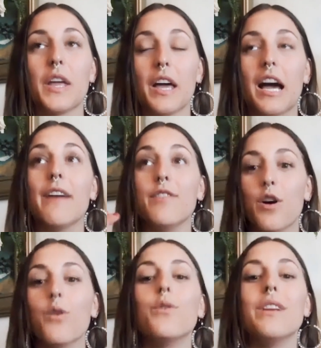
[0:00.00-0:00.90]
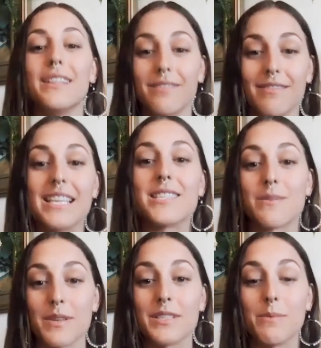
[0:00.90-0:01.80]
I've known this
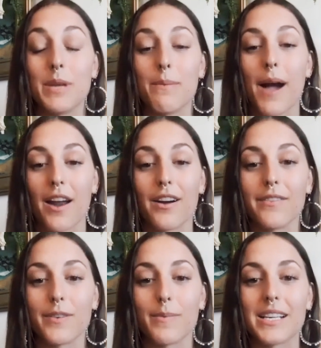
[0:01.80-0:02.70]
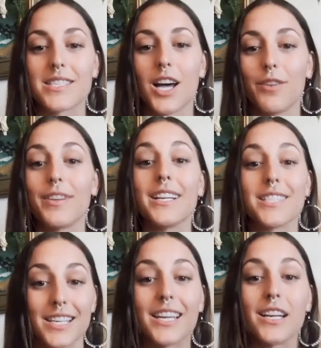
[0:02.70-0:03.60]
to be a pattern for myself, and I
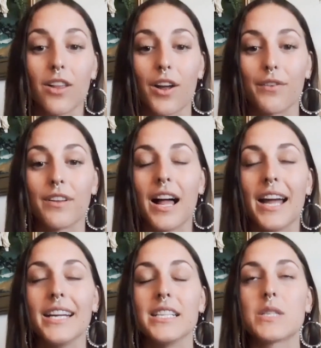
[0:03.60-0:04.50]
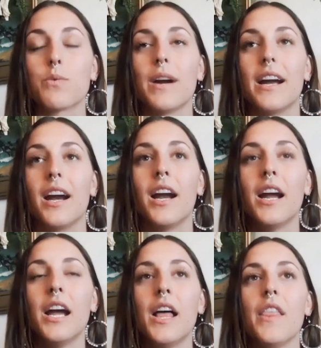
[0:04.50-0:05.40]
see it in a lot of clients where
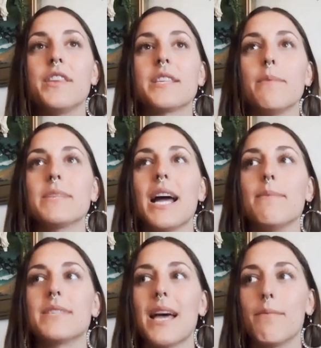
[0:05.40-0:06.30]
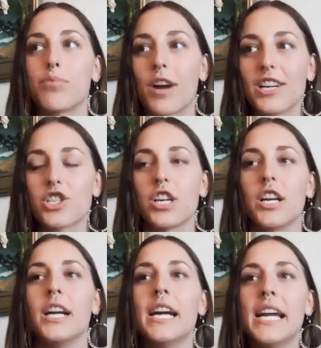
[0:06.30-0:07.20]
sometimes that
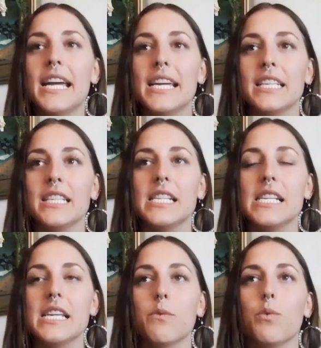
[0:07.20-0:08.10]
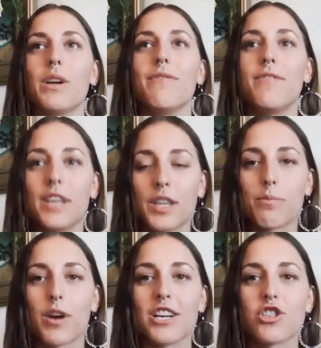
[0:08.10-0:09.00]
pressure, it we feel the
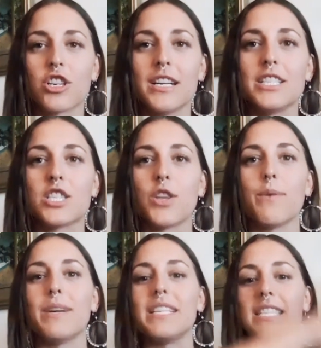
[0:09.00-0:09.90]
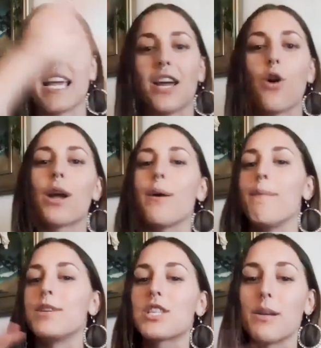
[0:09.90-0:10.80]
pressure, and so then we say, okay,
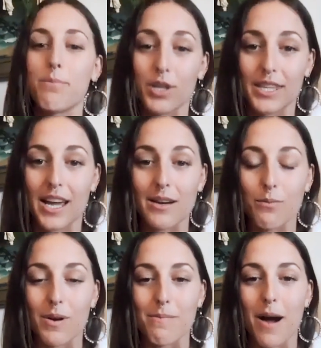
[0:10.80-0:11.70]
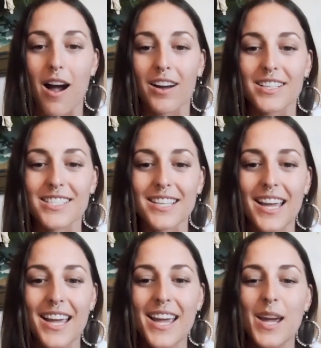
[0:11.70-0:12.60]
I'm just going to put that in one box.
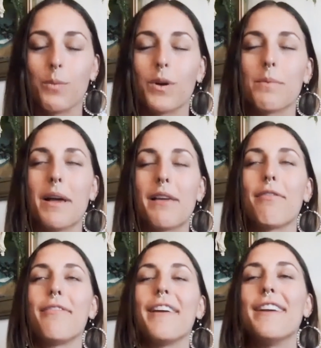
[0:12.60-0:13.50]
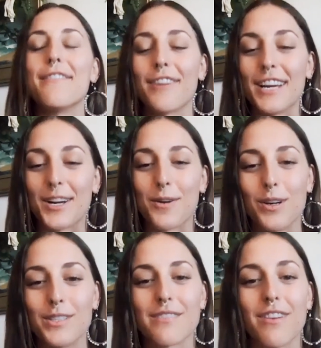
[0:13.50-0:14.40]
And one of my favorite
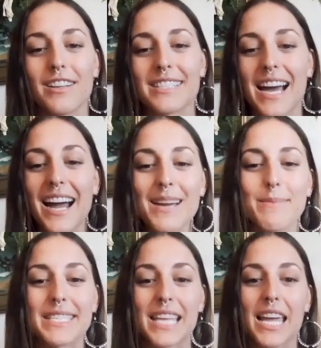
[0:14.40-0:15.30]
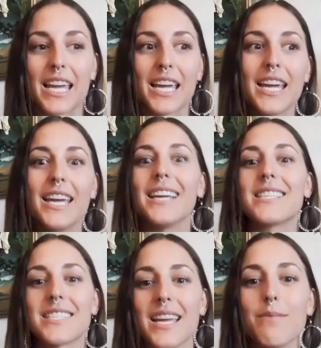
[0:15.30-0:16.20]
quotes of all time is like,
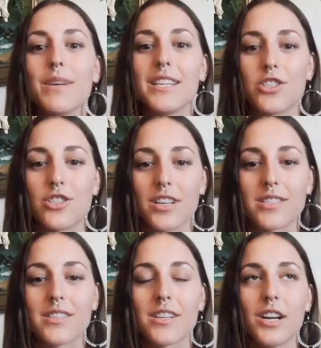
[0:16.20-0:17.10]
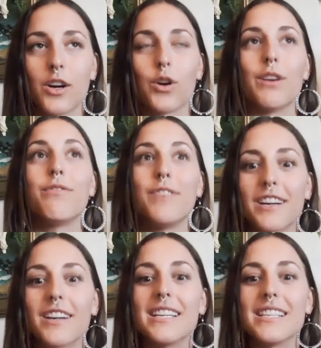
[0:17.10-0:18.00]
excitement is just, or
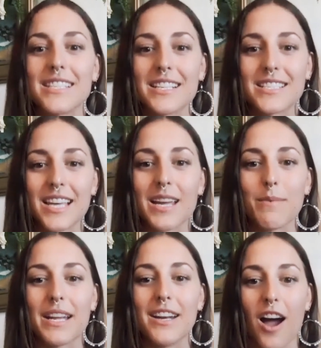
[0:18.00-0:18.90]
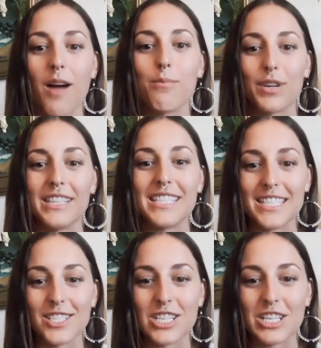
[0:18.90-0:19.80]
fear is excitement not breathed
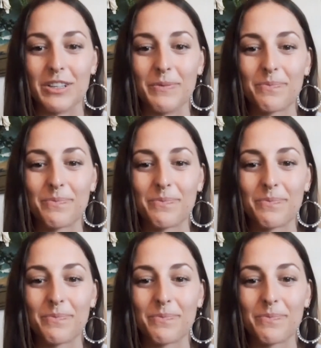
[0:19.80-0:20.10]
into.